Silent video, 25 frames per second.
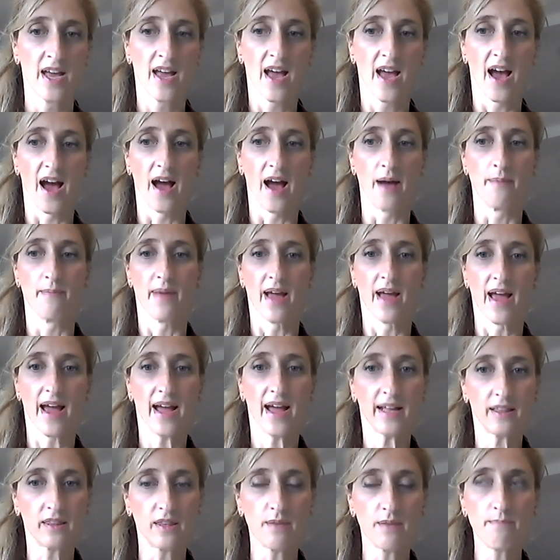At
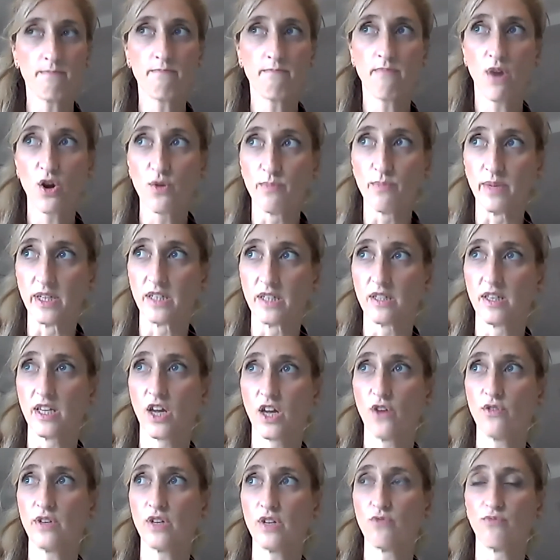the moment, the
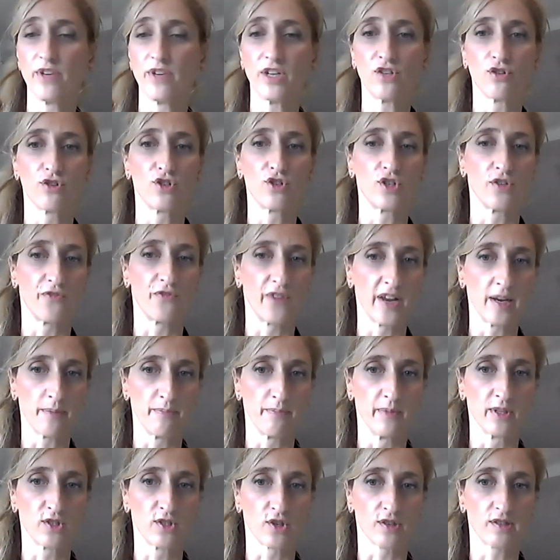only research
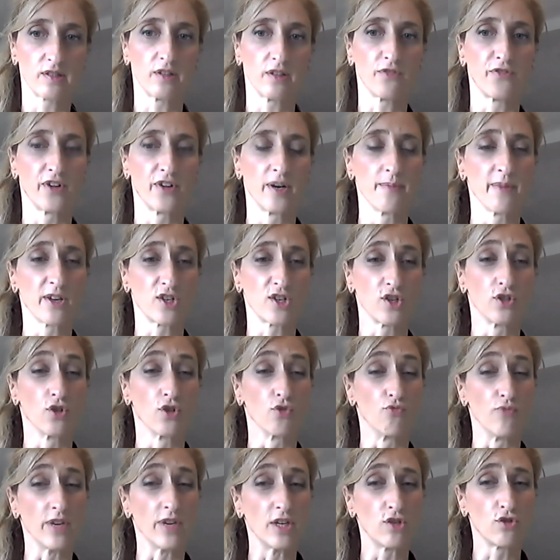developments are still very much in the
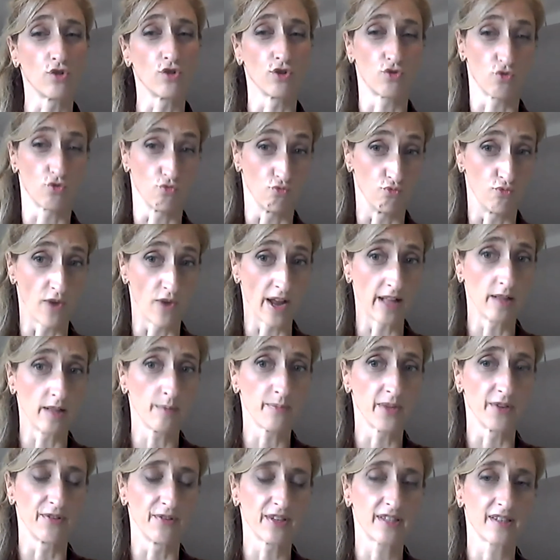research realm.
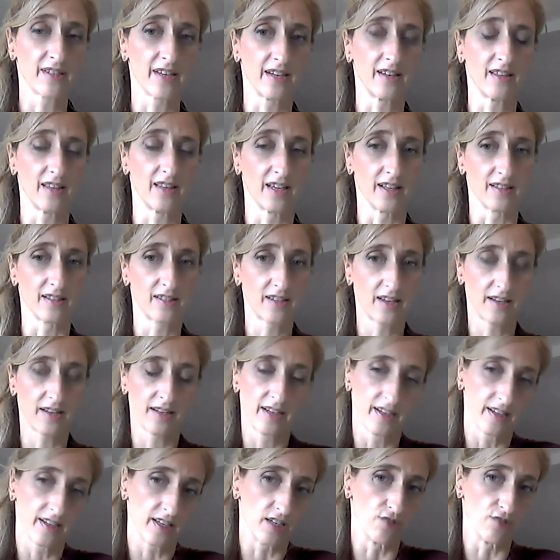There isn't anything that's
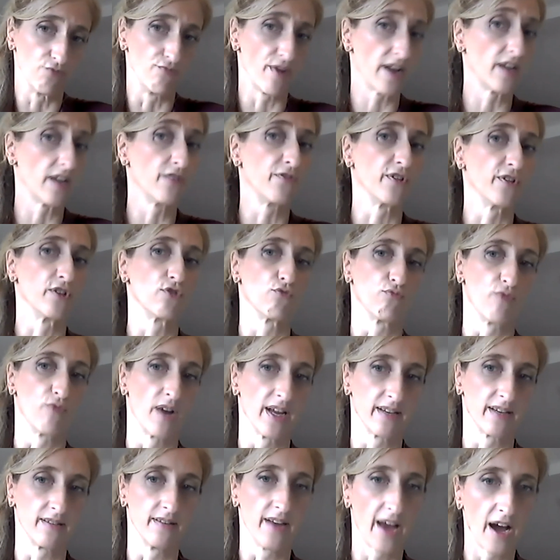clinically relevant right
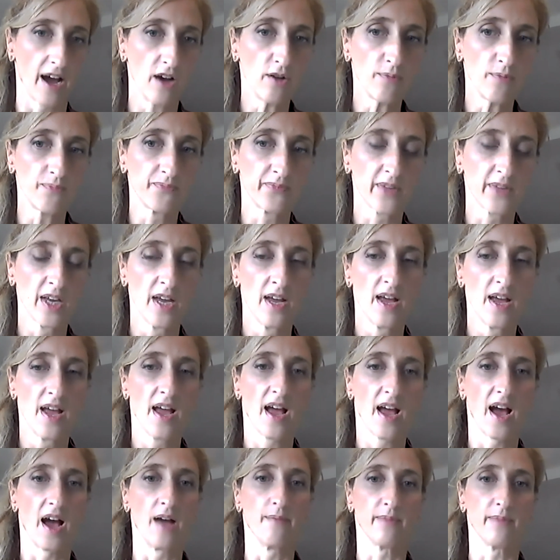now.
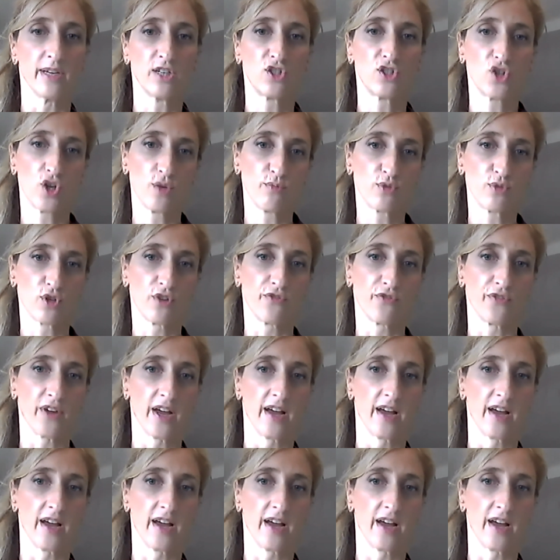In terms of